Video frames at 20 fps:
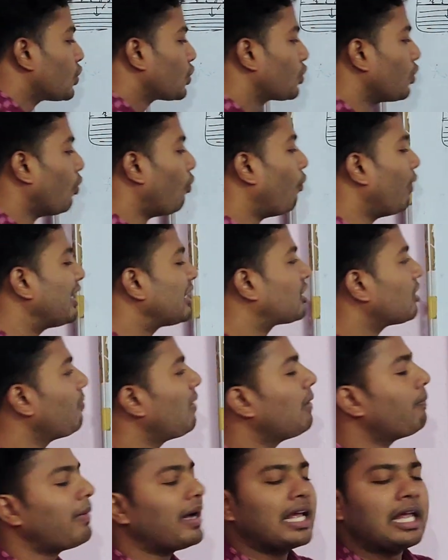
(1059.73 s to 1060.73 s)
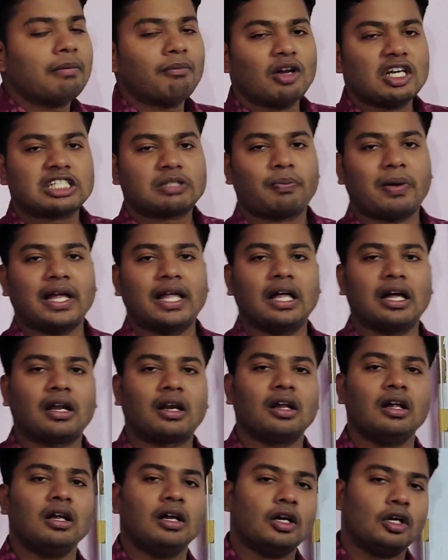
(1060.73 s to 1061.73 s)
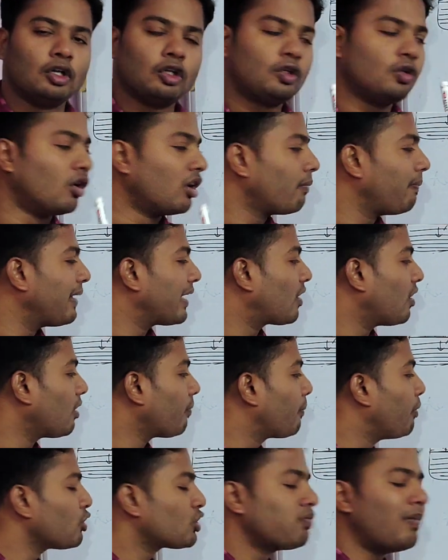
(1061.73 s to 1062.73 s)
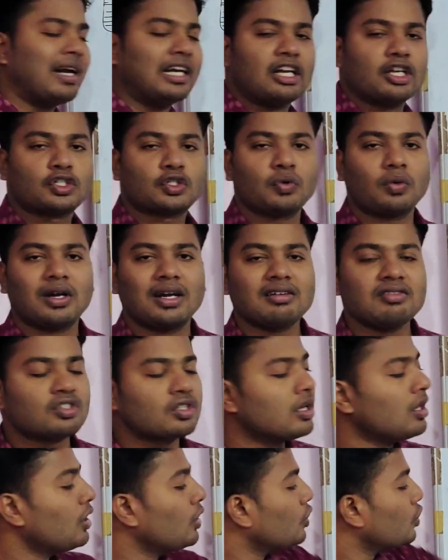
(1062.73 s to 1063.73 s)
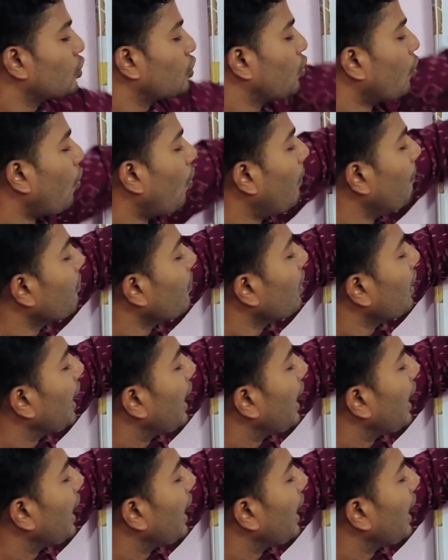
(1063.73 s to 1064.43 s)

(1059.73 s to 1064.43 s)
so what do you mean by emulsifier? Don't be confused, my students. So